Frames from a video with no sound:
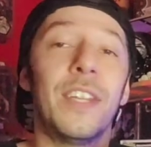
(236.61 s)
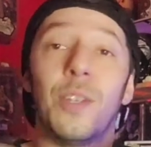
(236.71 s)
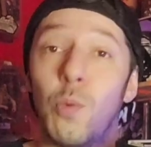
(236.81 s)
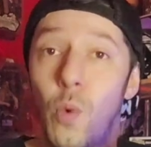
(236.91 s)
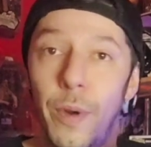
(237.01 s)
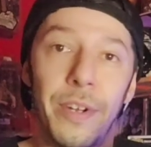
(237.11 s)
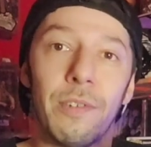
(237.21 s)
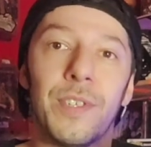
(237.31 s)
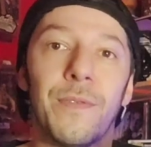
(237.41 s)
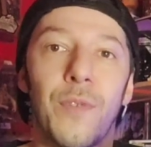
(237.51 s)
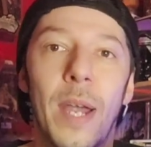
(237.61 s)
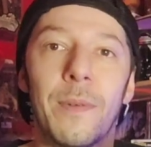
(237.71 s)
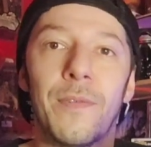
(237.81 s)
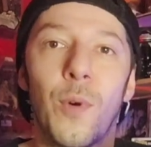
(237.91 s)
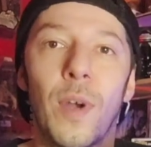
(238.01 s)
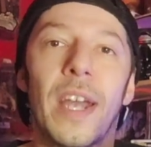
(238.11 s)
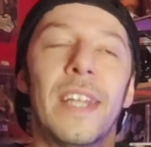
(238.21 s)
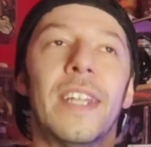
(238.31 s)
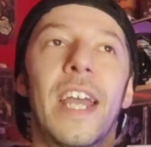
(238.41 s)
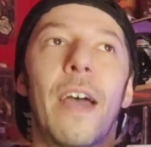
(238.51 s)
The Warriors are framed for it,
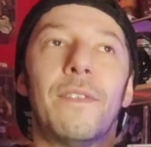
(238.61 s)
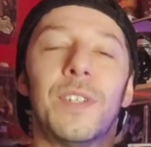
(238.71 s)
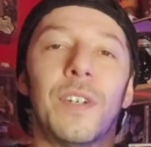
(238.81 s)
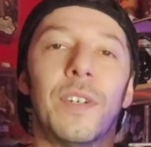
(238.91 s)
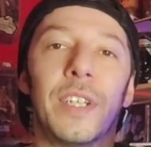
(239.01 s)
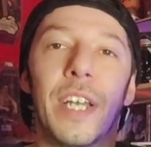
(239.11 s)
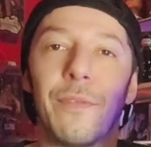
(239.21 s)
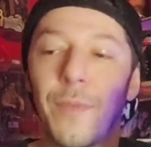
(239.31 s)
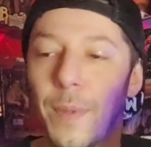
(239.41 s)
and they have to get from the